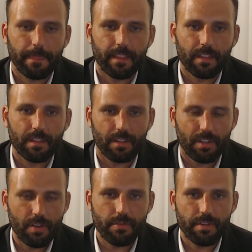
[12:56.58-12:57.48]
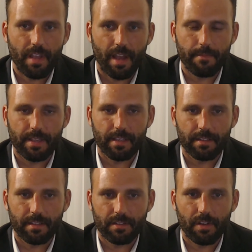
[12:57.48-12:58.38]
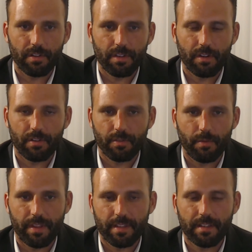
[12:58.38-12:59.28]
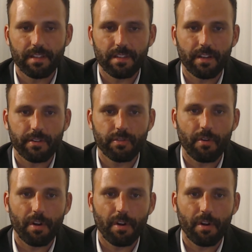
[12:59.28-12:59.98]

use time, because it's also when the sun's not as strong.